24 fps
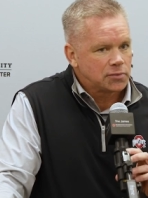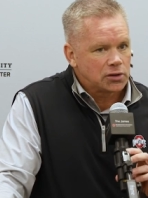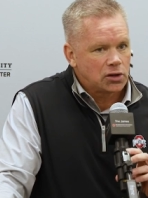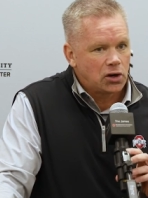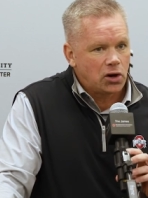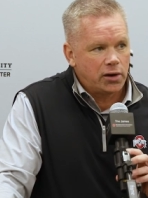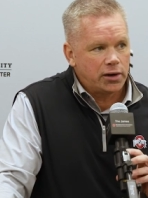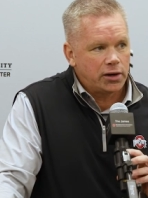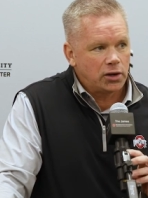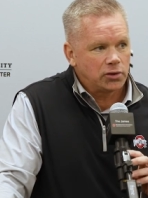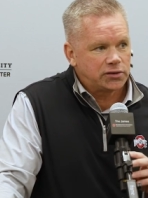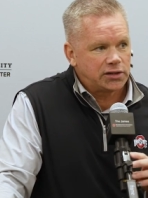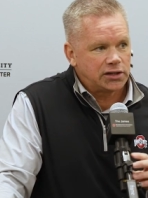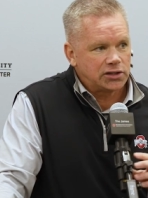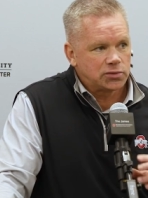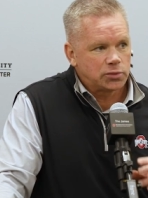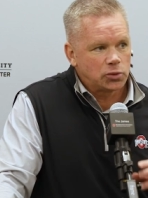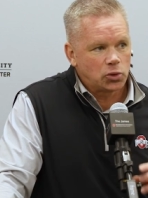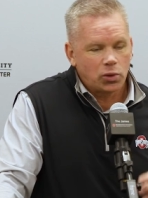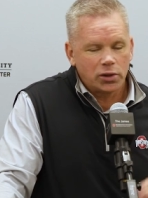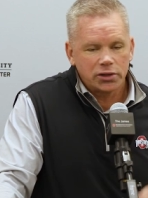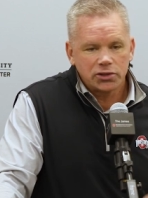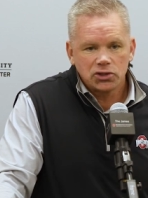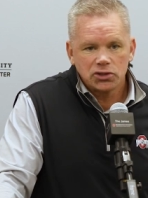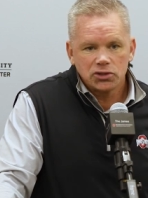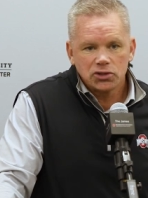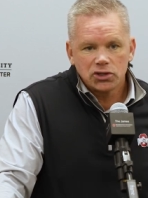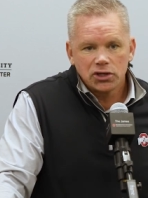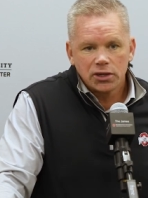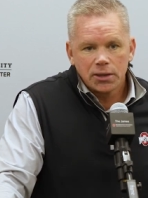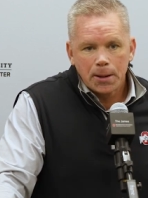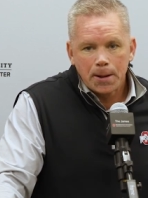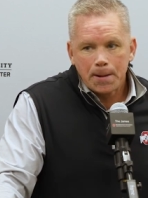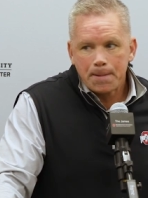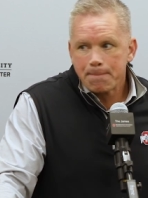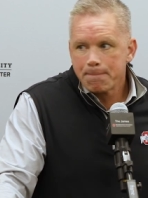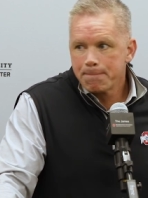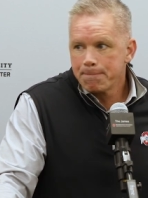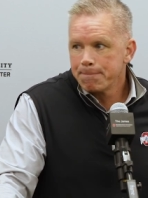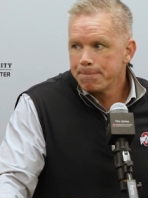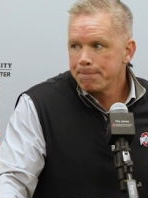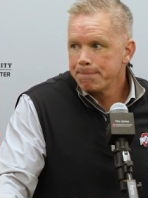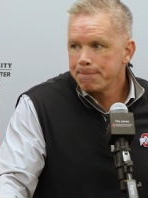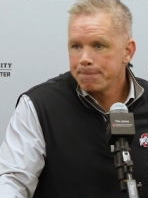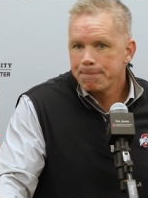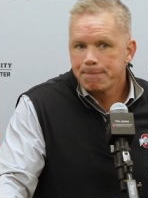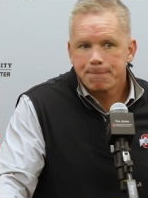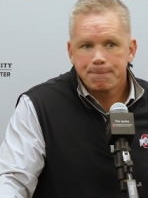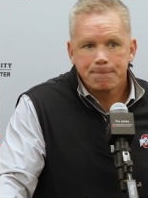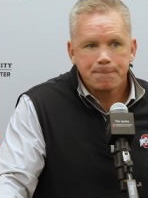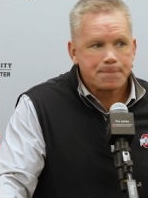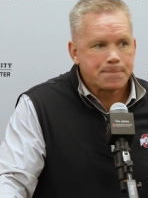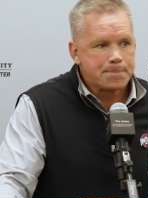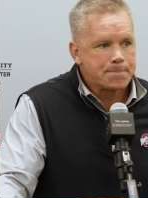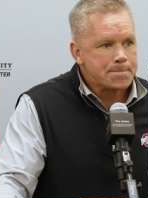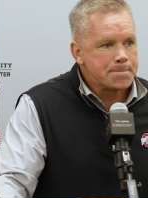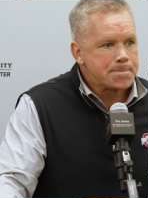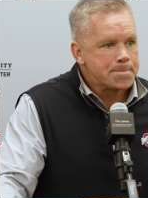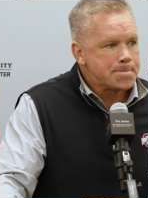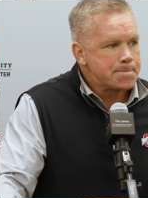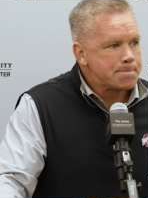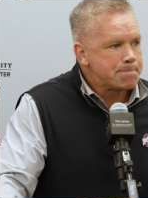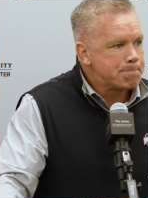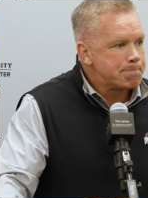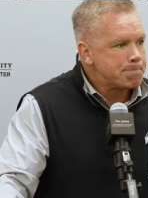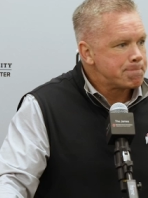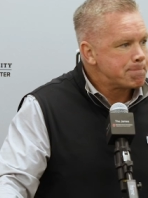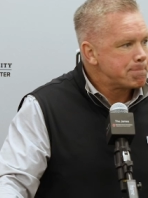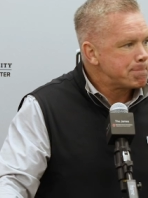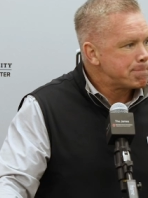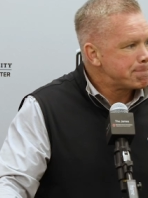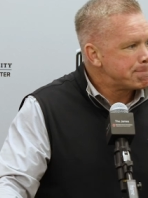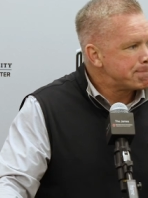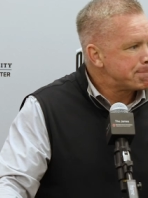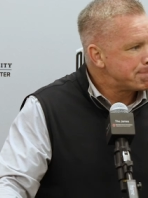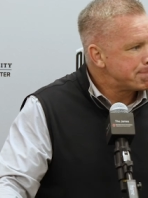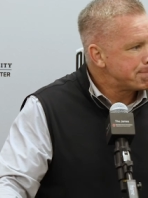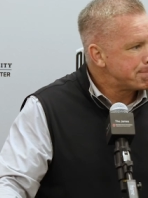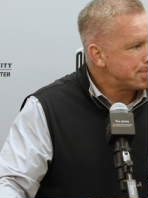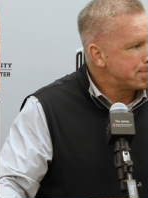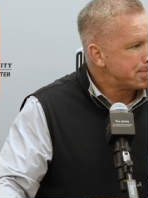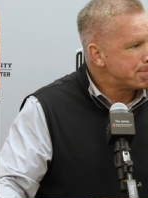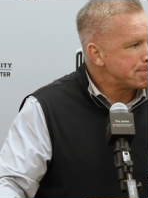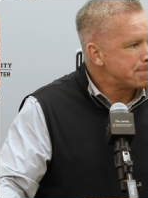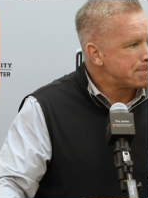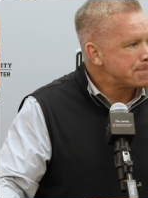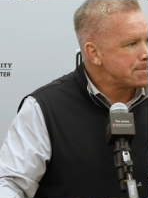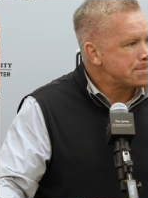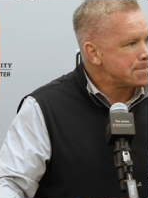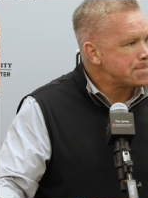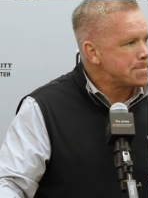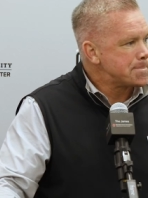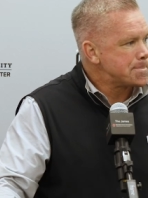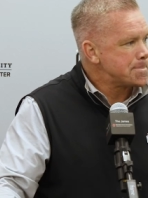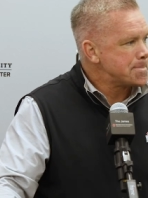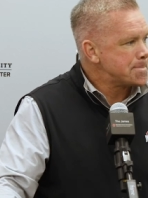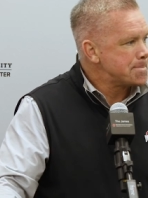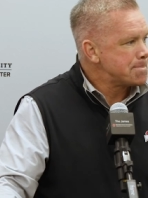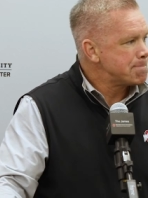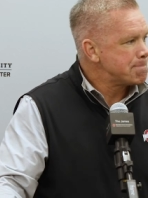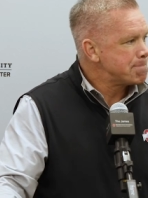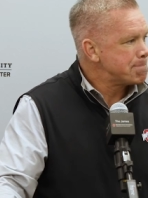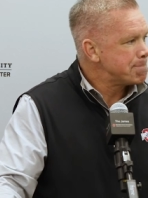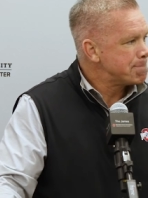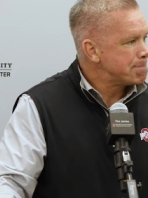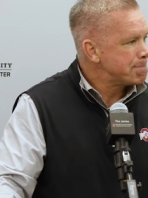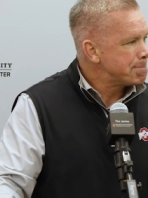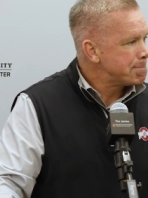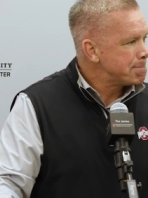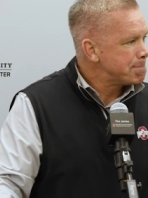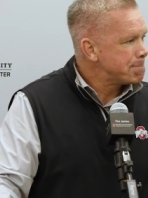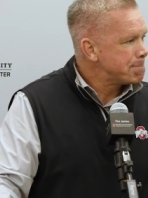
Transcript: All right, I'll take some questions. We'll start far left with Adam Jarry. Chris,